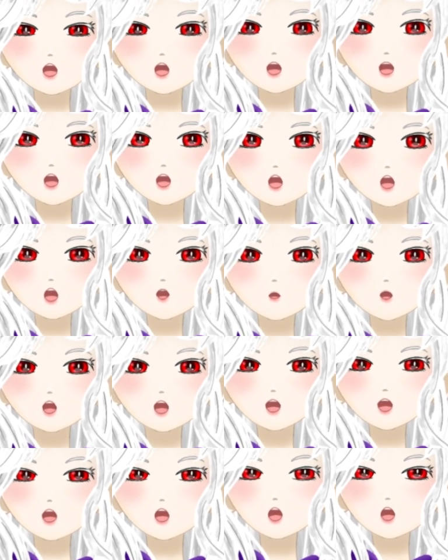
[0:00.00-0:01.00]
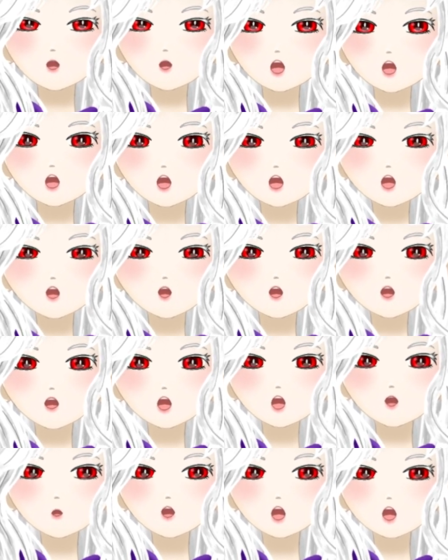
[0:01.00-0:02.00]
I'll finally do a Shadow
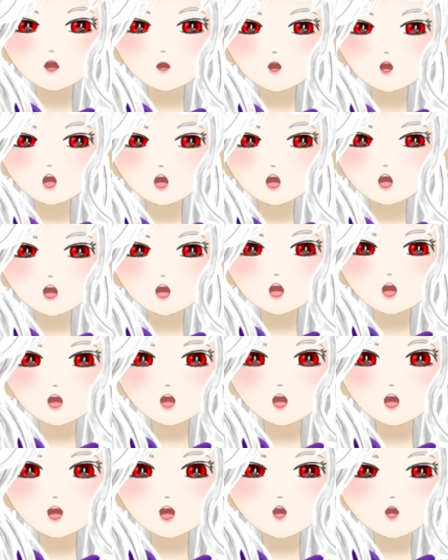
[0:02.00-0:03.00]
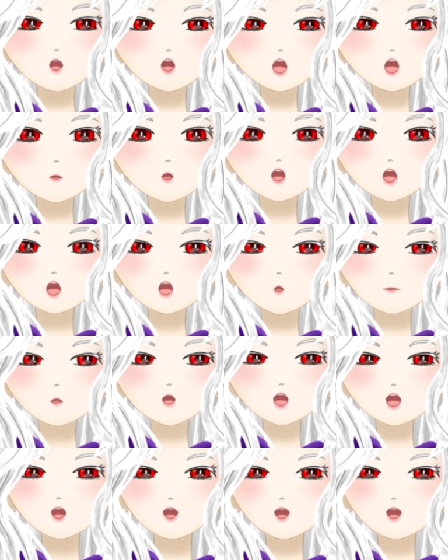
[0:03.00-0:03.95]
stream and it'll be like, this game is just mid.